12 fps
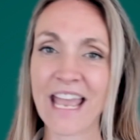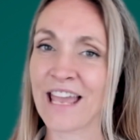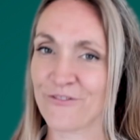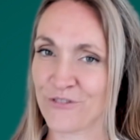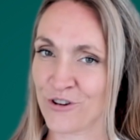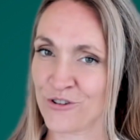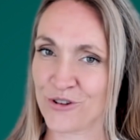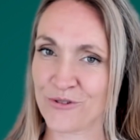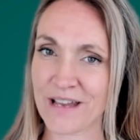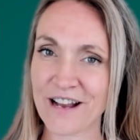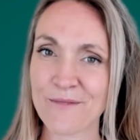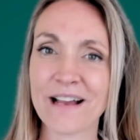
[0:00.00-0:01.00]
If you're new
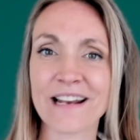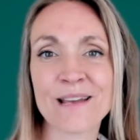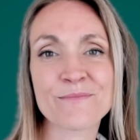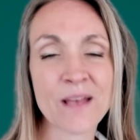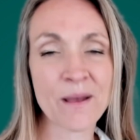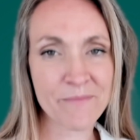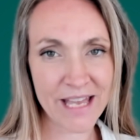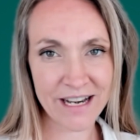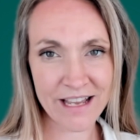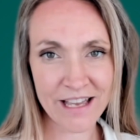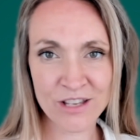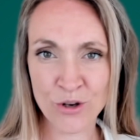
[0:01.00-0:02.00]
here, my name's
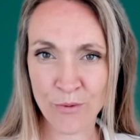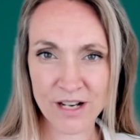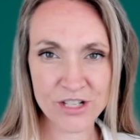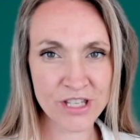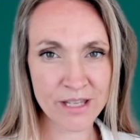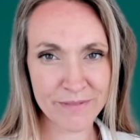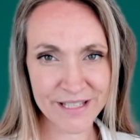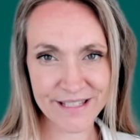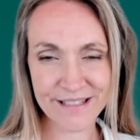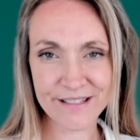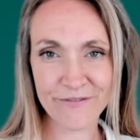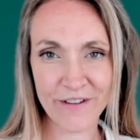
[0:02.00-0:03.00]
Amanda and you're watching The
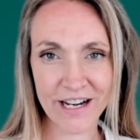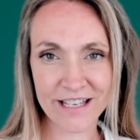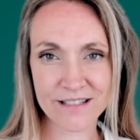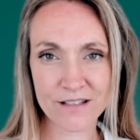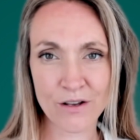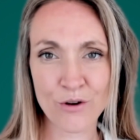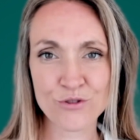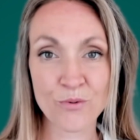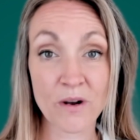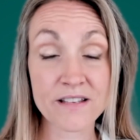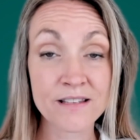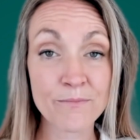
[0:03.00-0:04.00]
Business Finance Coach,
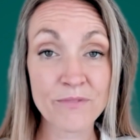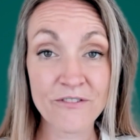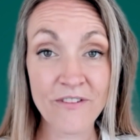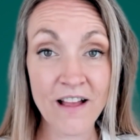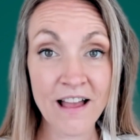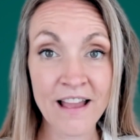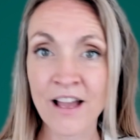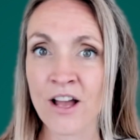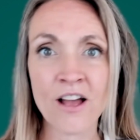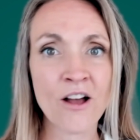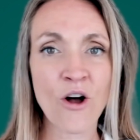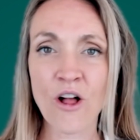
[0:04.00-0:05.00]
where I simplify
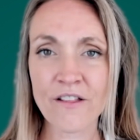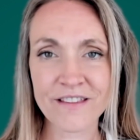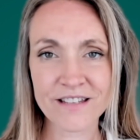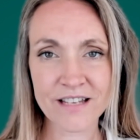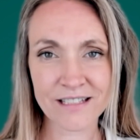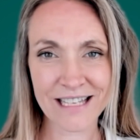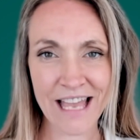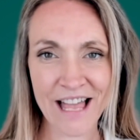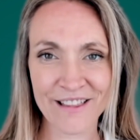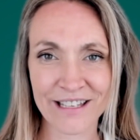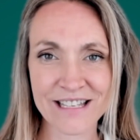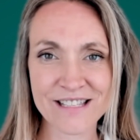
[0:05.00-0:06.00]
all of the
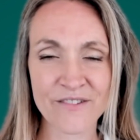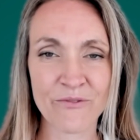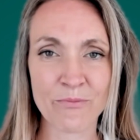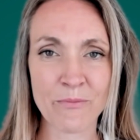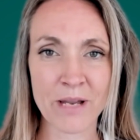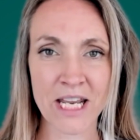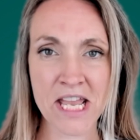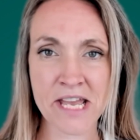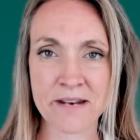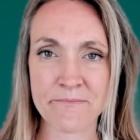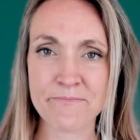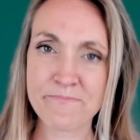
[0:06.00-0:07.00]
technicalities of money
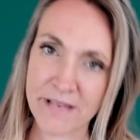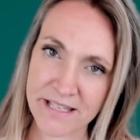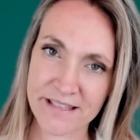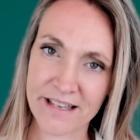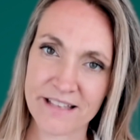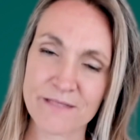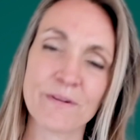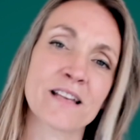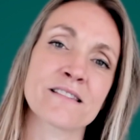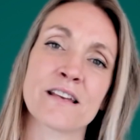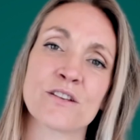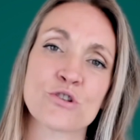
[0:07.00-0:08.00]
and business,
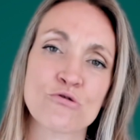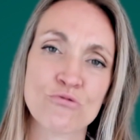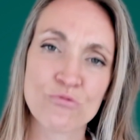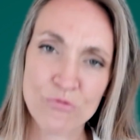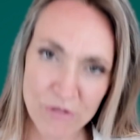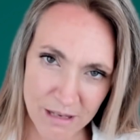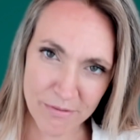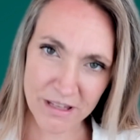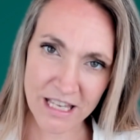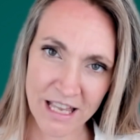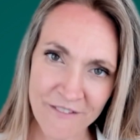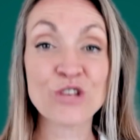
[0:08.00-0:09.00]
because I truly
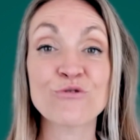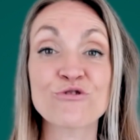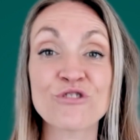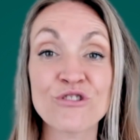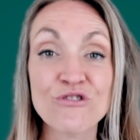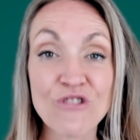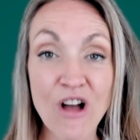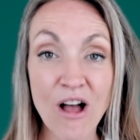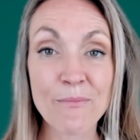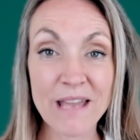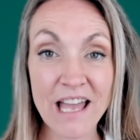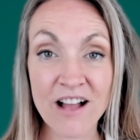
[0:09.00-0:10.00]
believe you should
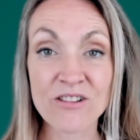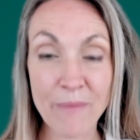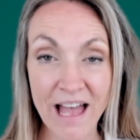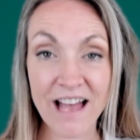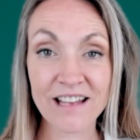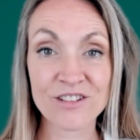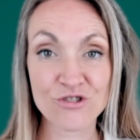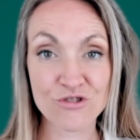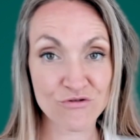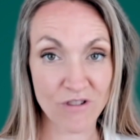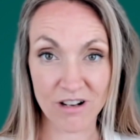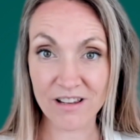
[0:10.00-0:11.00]
not be held back and
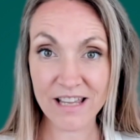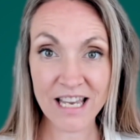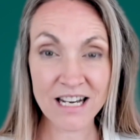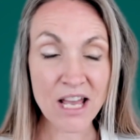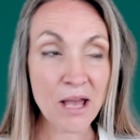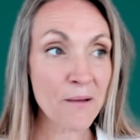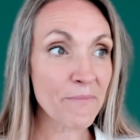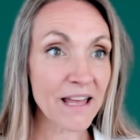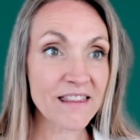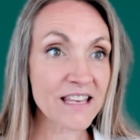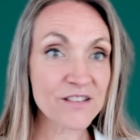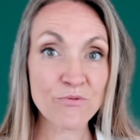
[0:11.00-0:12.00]
struggling by
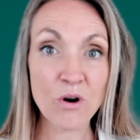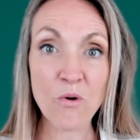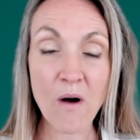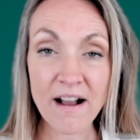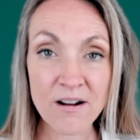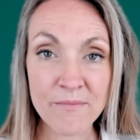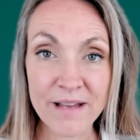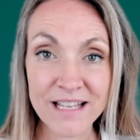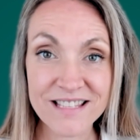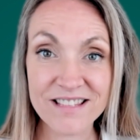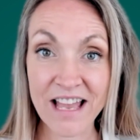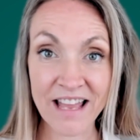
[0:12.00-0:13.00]
these
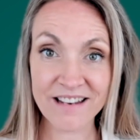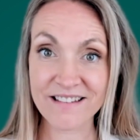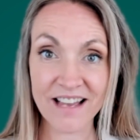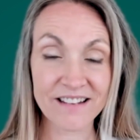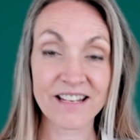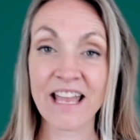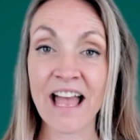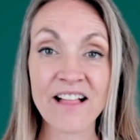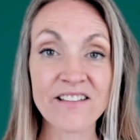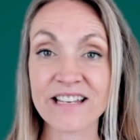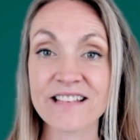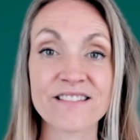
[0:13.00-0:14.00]
requirements and
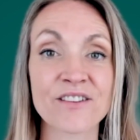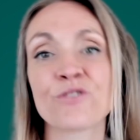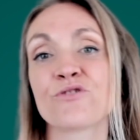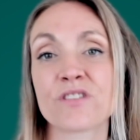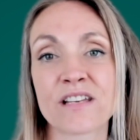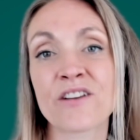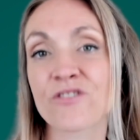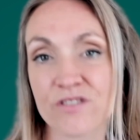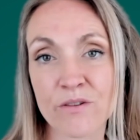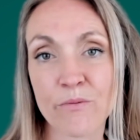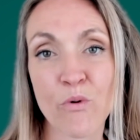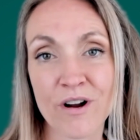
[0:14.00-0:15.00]
technicalities that are just here to
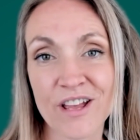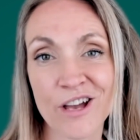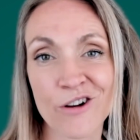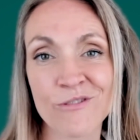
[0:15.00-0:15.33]
support you.